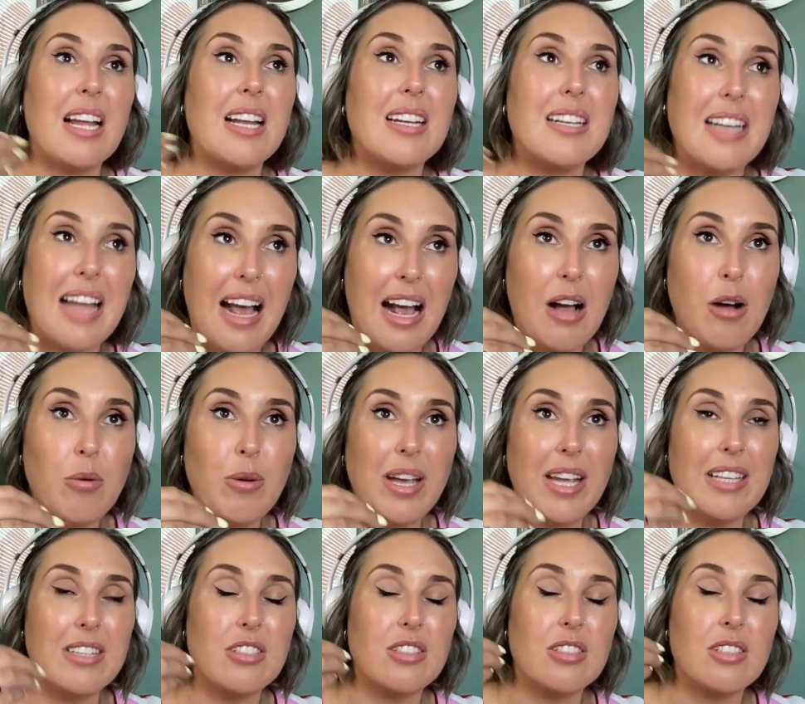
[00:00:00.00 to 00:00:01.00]
Now
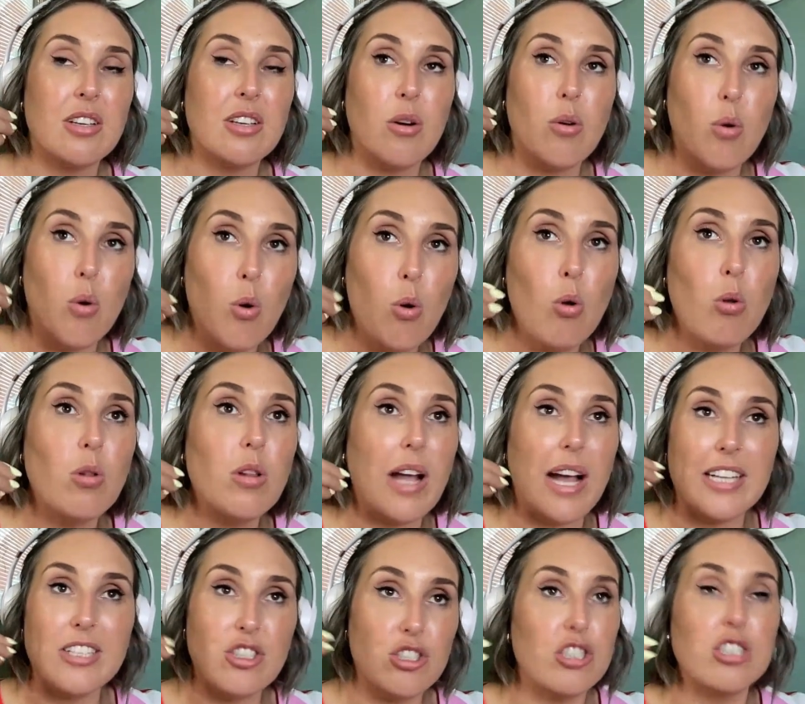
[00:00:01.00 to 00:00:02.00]
it's all,
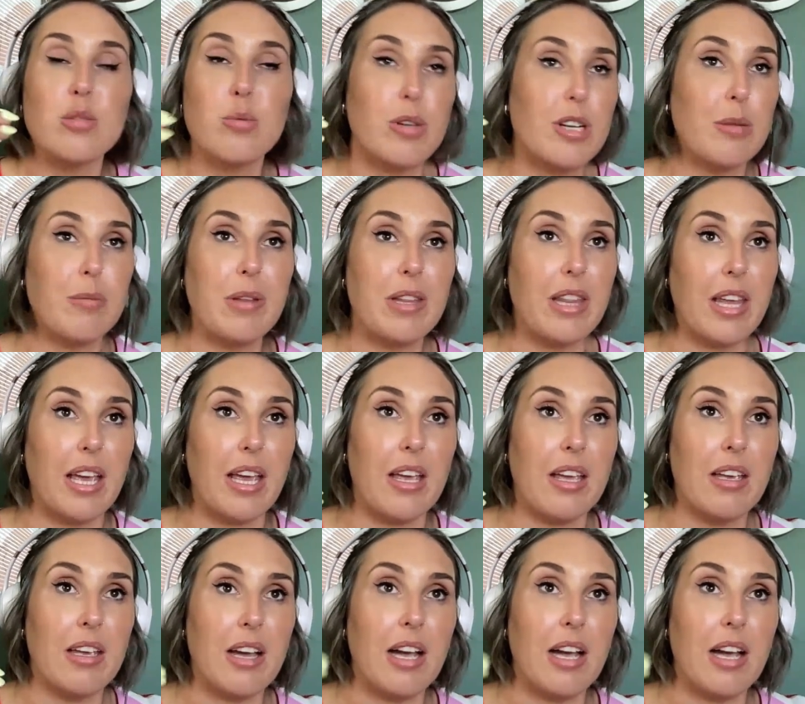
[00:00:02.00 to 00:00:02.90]
I just want to be there.